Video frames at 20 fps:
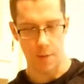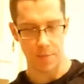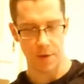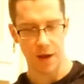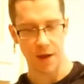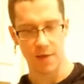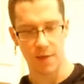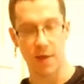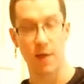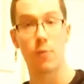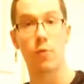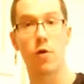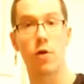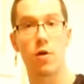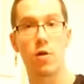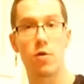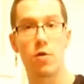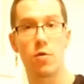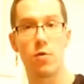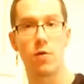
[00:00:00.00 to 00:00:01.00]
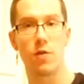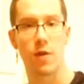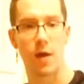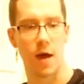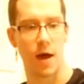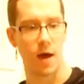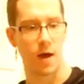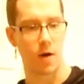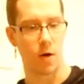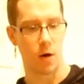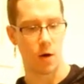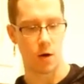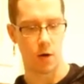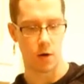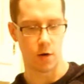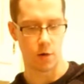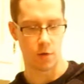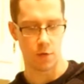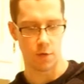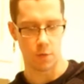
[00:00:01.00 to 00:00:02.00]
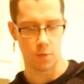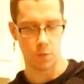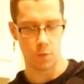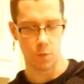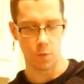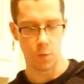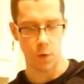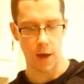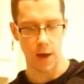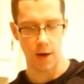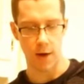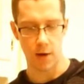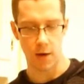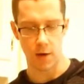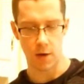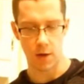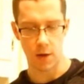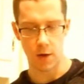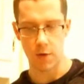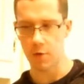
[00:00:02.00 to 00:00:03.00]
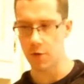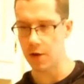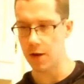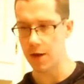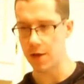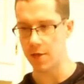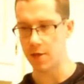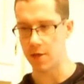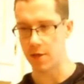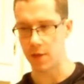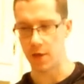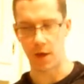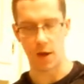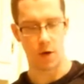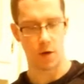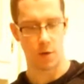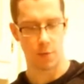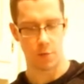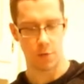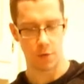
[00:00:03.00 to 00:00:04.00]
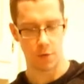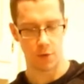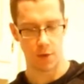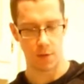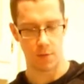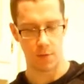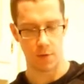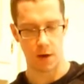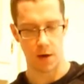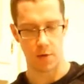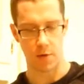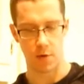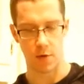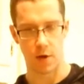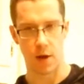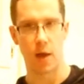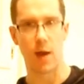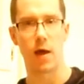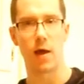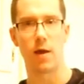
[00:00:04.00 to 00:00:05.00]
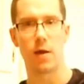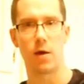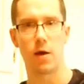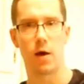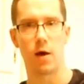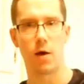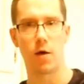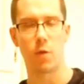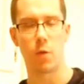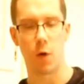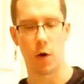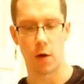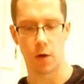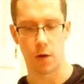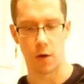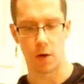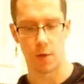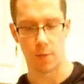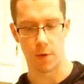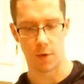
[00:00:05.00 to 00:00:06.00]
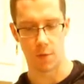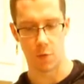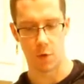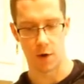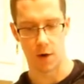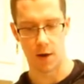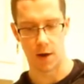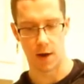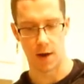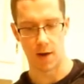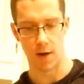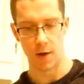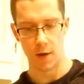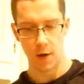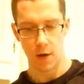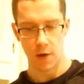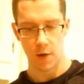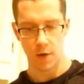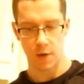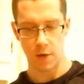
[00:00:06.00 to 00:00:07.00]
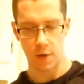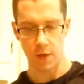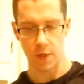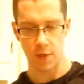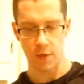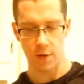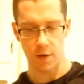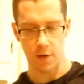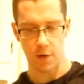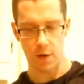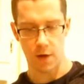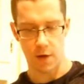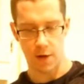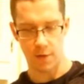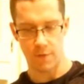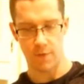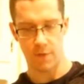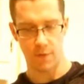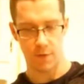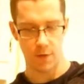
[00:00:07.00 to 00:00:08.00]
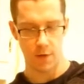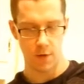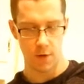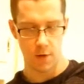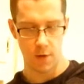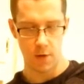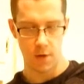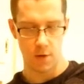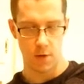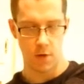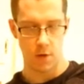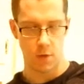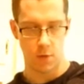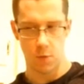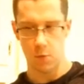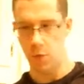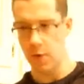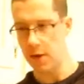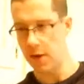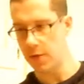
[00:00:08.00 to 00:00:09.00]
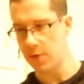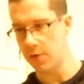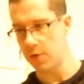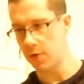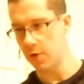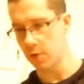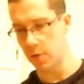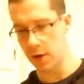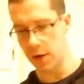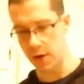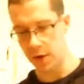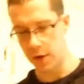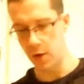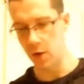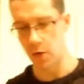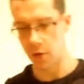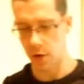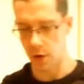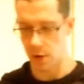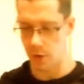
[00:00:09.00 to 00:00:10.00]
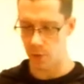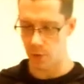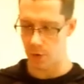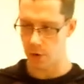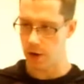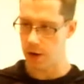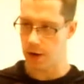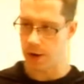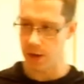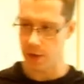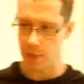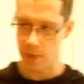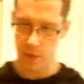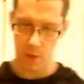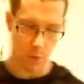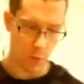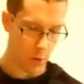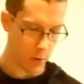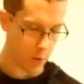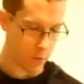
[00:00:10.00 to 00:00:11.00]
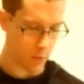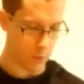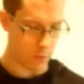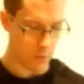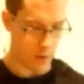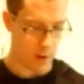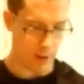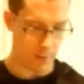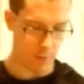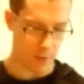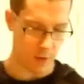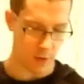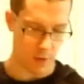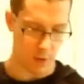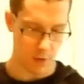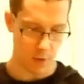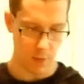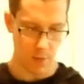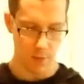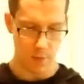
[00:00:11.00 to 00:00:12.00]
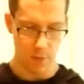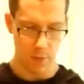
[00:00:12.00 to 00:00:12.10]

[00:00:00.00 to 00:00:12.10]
Next thing we're going to do is add our wet ingredients and then our protein powder and guar gum and whatnot. So let's start off with the Greek yogurt. We're going to get 200 grams here.